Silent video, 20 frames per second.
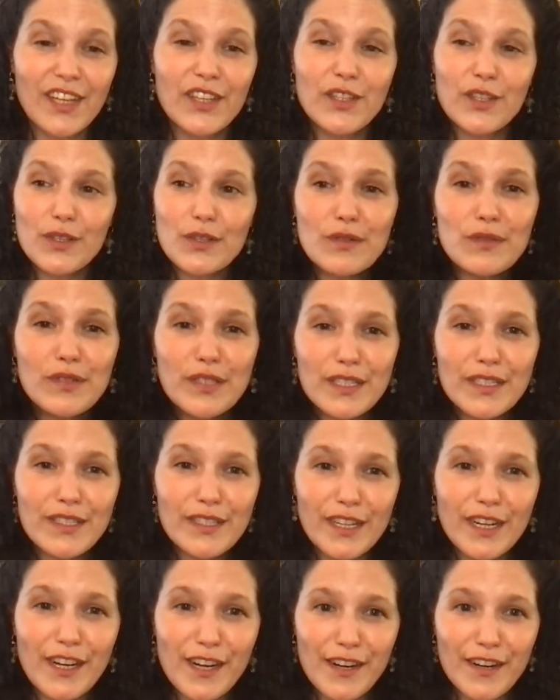You
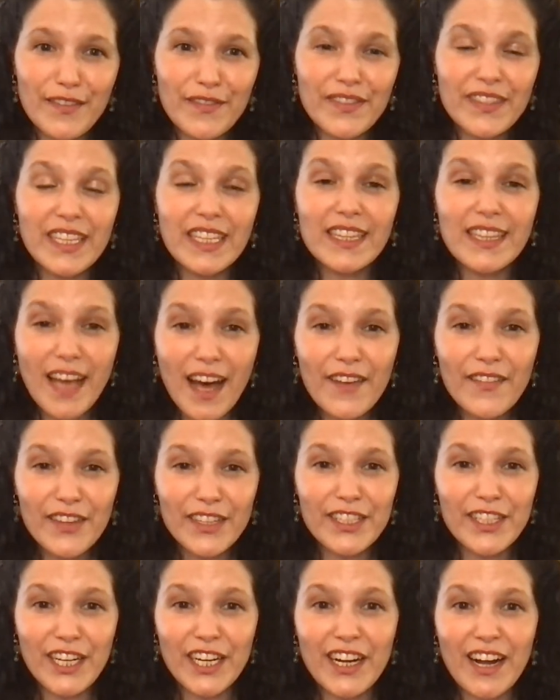deserve the love in your